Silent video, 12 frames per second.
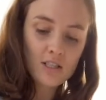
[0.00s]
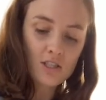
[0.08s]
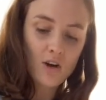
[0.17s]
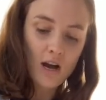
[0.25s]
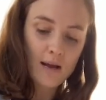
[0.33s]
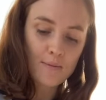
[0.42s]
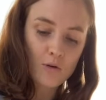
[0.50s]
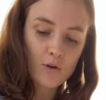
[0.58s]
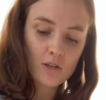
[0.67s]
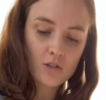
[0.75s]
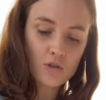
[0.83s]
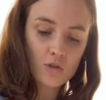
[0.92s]
So I'm going
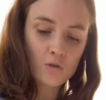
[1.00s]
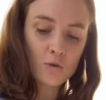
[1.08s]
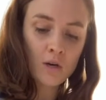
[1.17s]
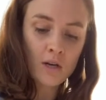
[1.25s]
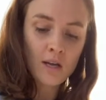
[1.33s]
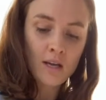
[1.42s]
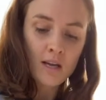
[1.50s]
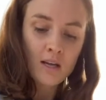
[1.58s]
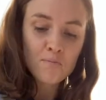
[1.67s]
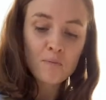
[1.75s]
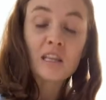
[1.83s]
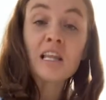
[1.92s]
to
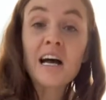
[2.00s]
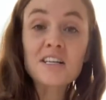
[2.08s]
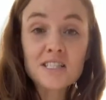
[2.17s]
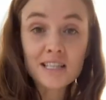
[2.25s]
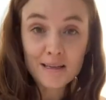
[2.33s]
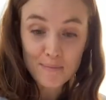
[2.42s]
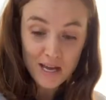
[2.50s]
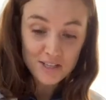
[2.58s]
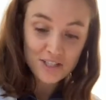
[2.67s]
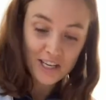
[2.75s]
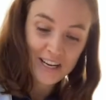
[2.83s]
lightly mash,